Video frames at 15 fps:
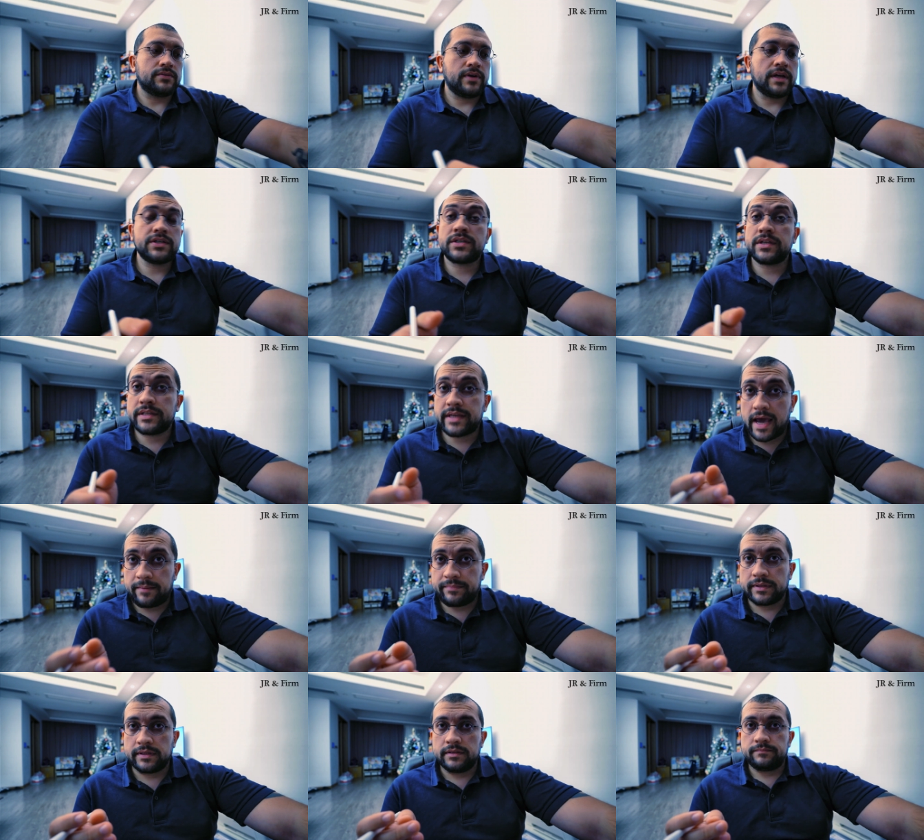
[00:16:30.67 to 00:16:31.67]
Registered
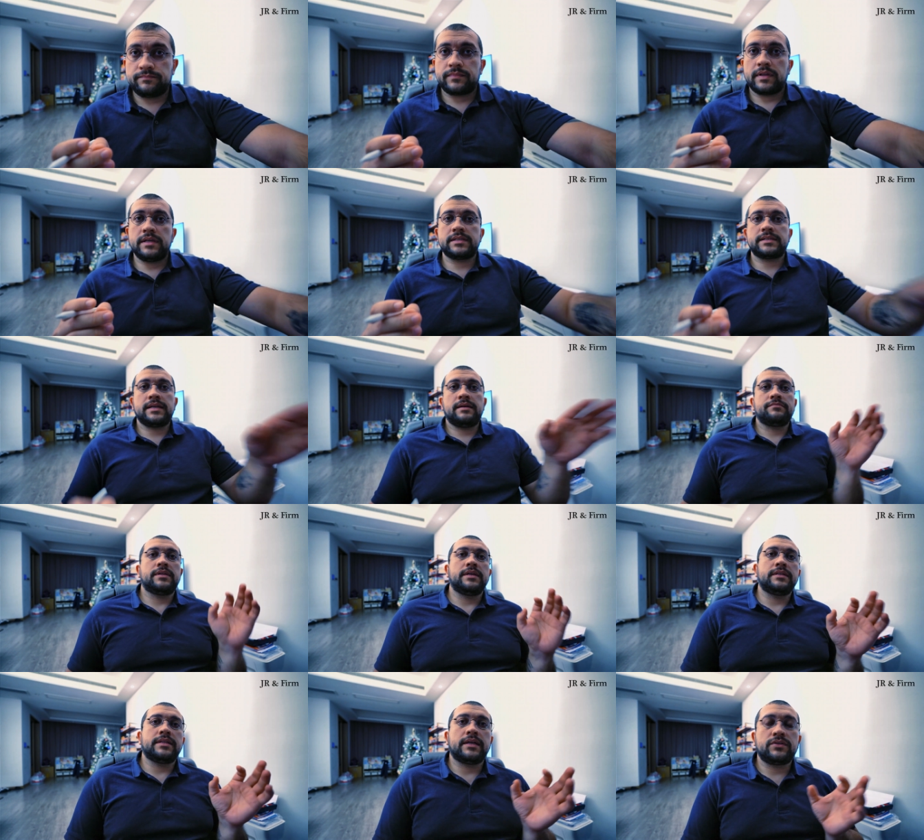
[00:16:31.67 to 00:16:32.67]
capital is
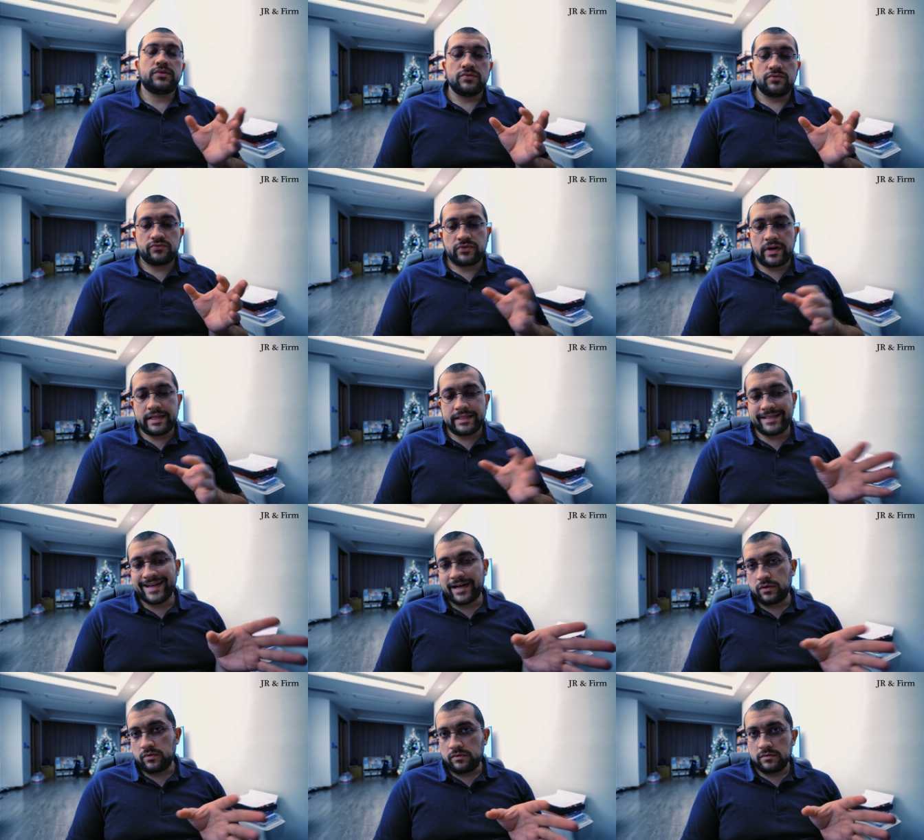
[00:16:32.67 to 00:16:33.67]
something that you write
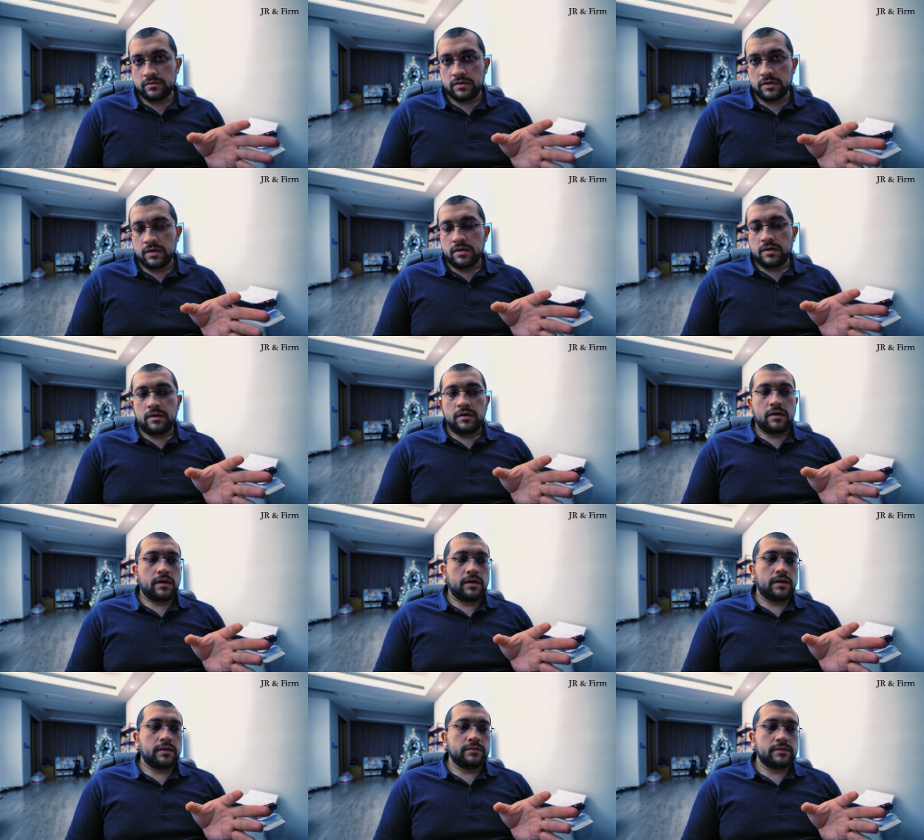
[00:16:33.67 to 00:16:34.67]
down,
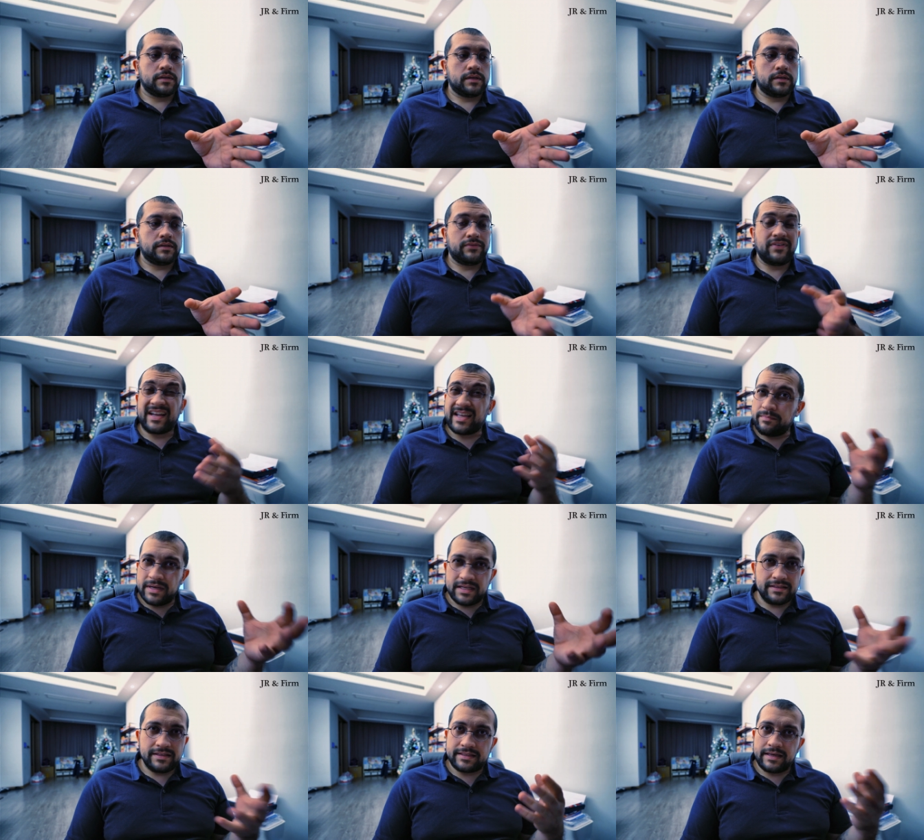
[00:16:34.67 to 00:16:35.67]
and the
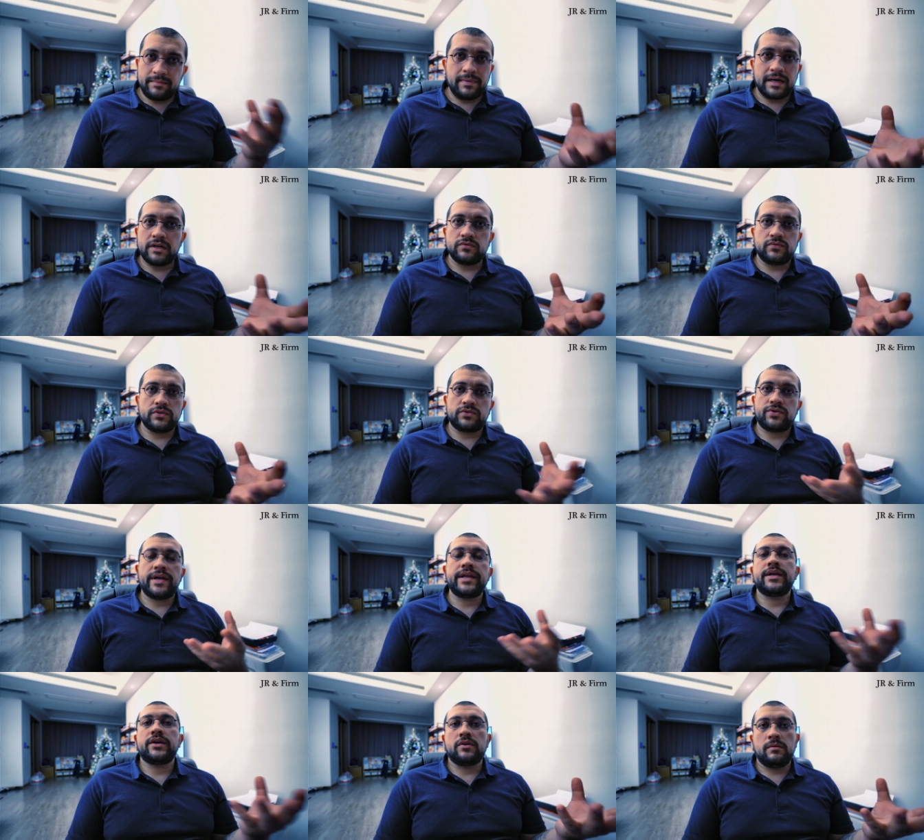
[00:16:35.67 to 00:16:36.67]
recommended amount for
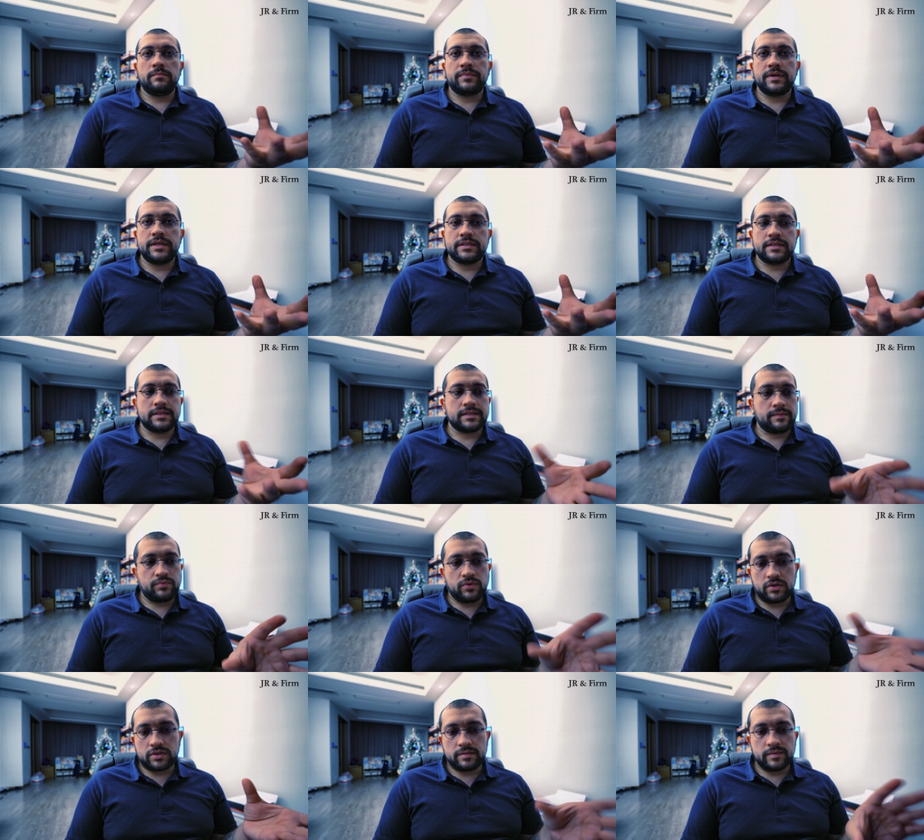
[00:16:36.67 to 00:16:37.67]
trading companies is
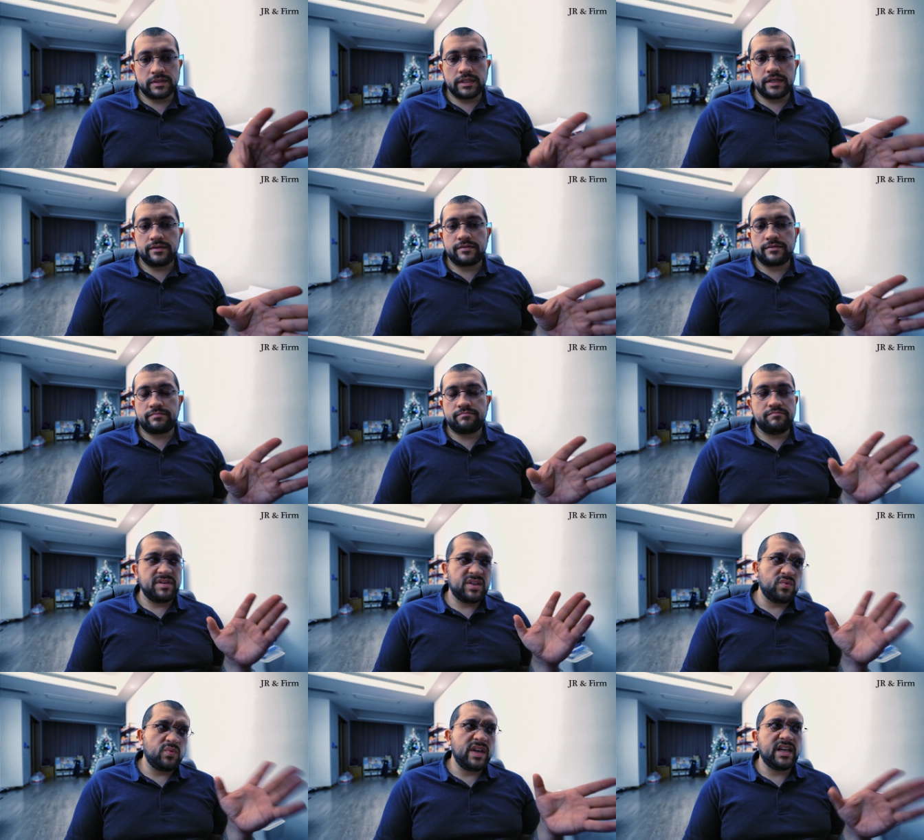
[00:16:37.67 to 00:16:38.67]
approximately
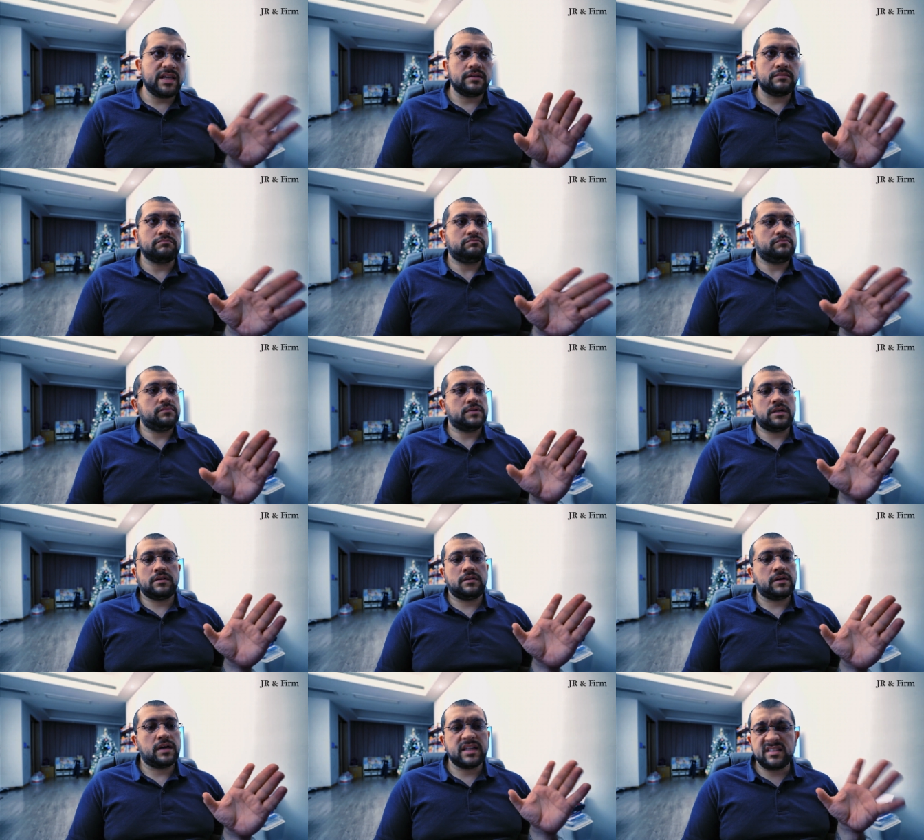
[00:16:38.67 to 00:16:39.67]
between
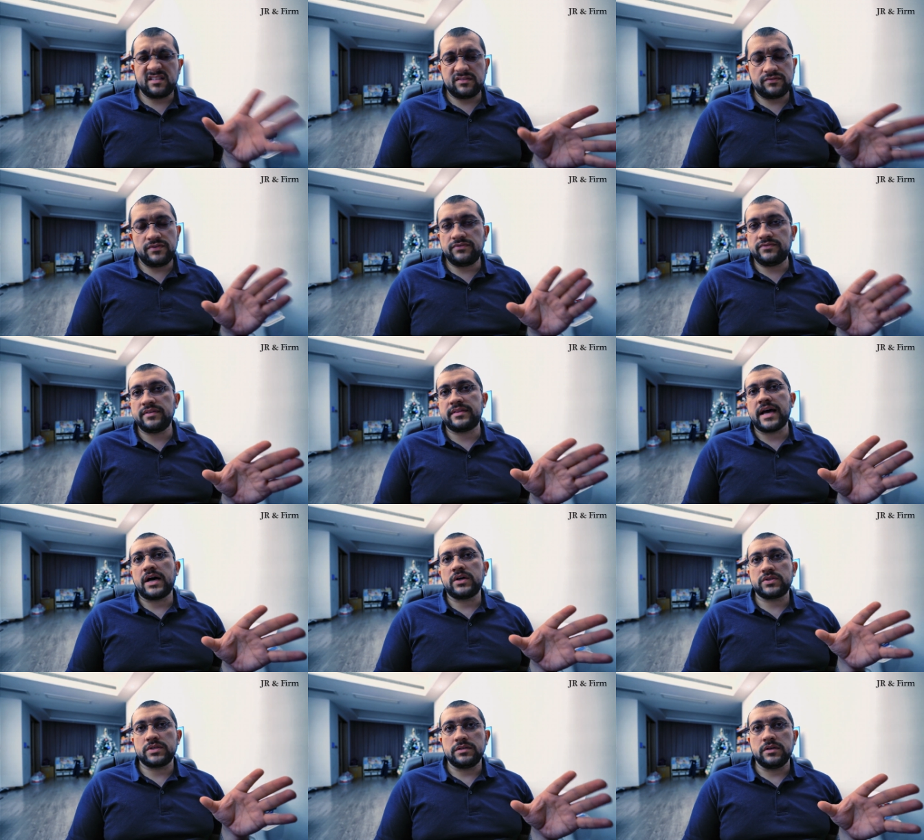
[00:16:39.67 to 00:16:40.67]

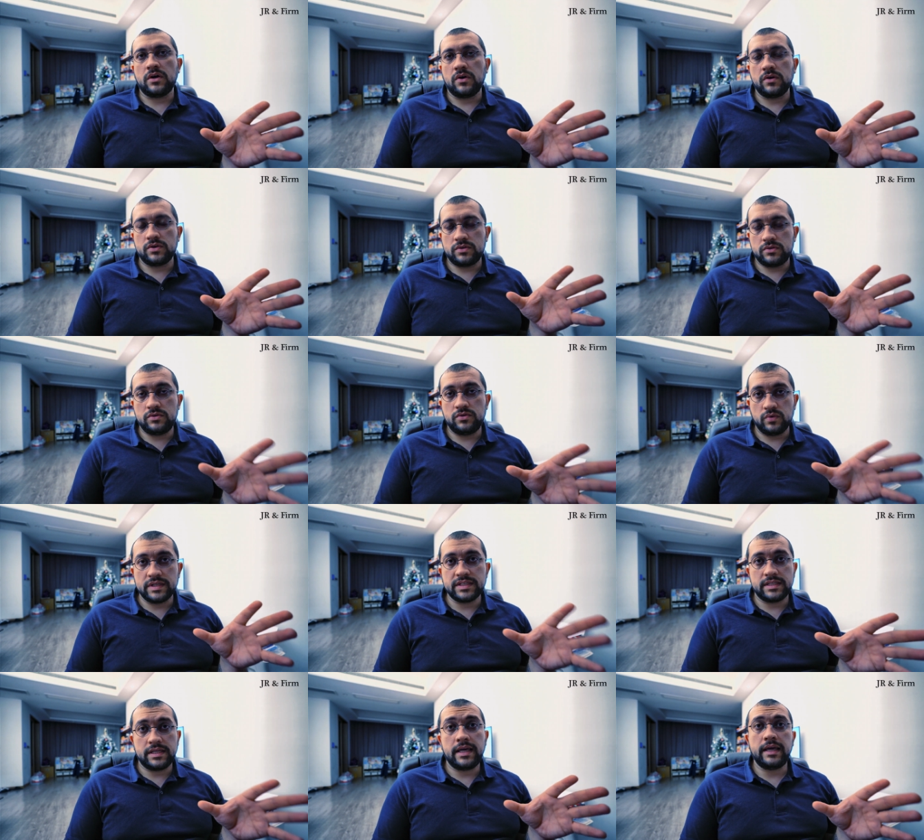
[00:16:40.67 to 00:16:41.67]
150,000
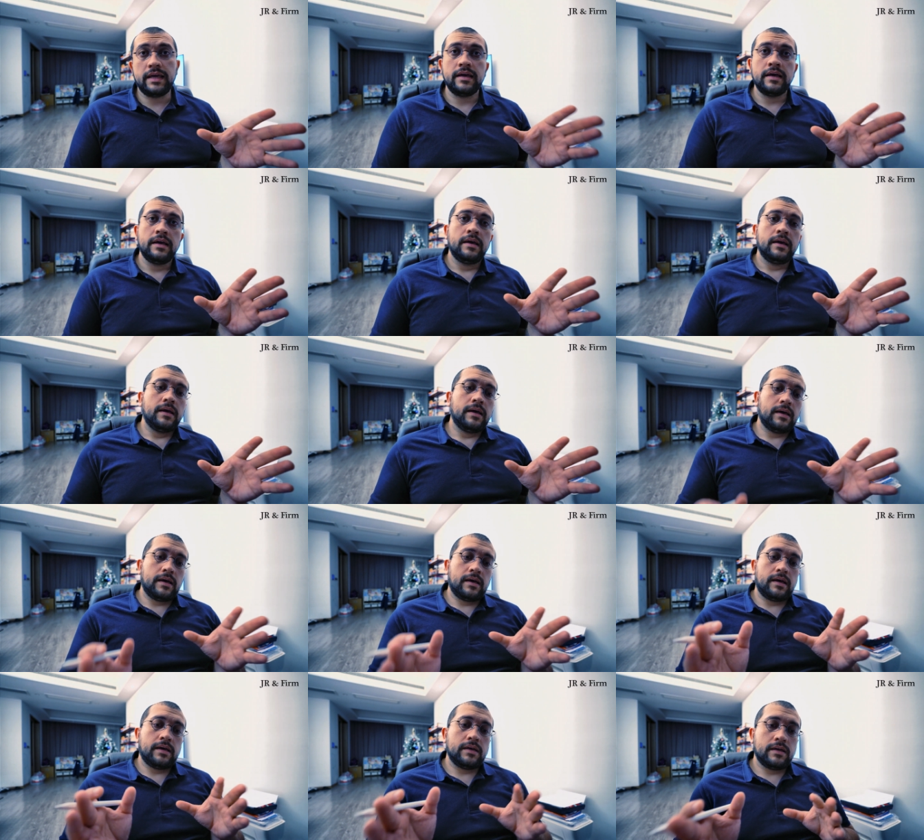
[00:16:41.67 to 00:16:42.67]
USD
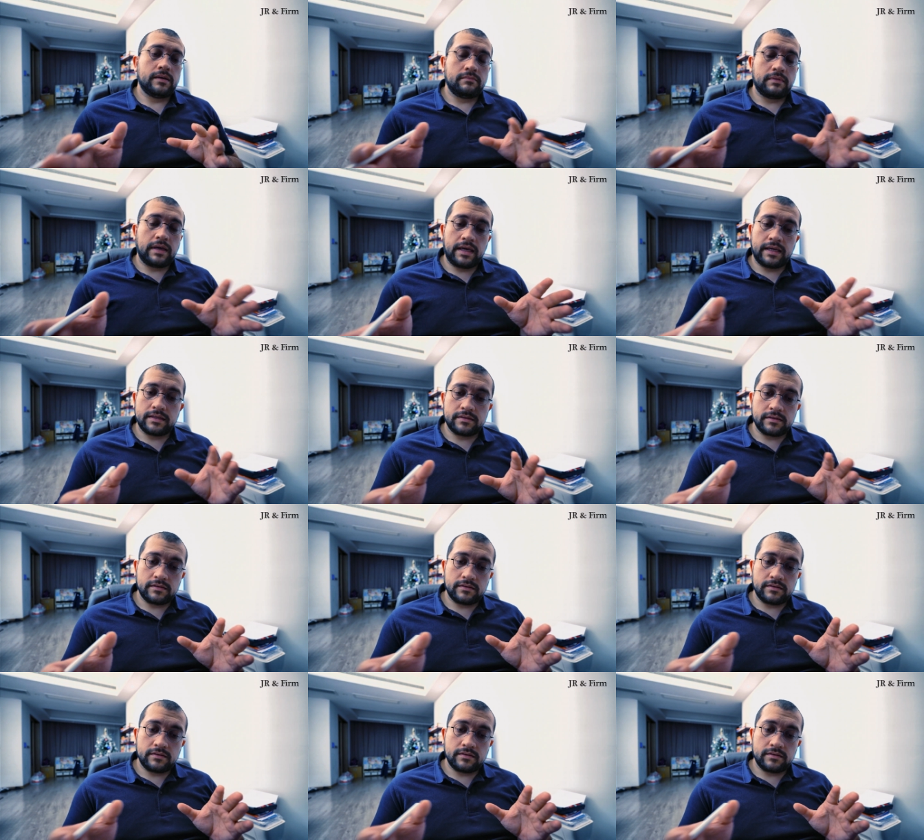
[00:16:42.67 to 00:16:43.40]
and